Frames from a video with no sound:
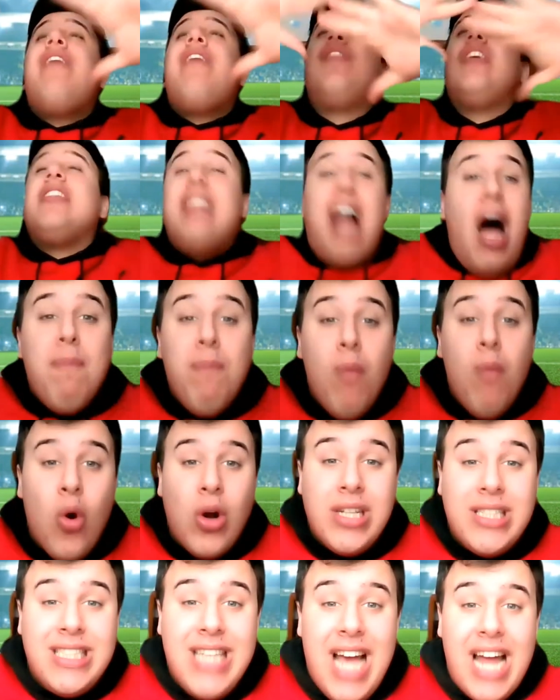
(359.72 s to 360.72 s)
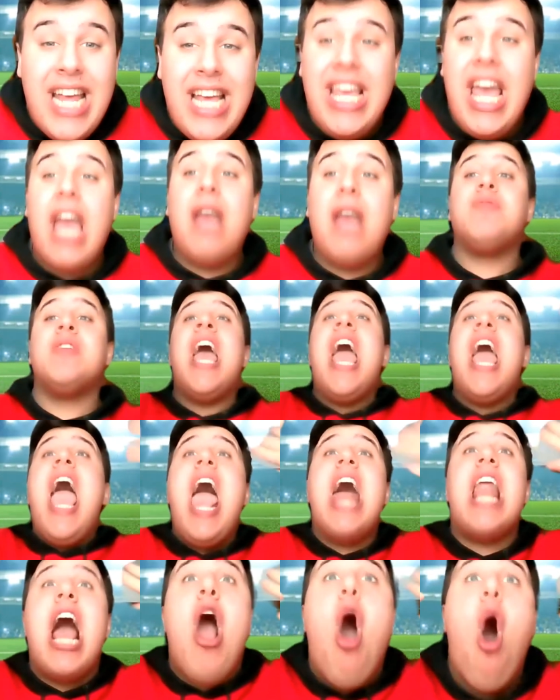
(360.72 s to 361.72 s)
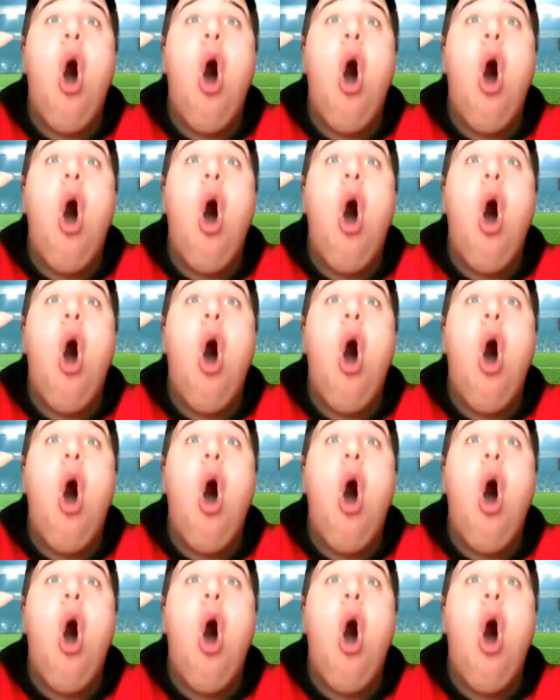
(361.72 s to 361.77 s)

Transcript: have a lot more exciting games. And I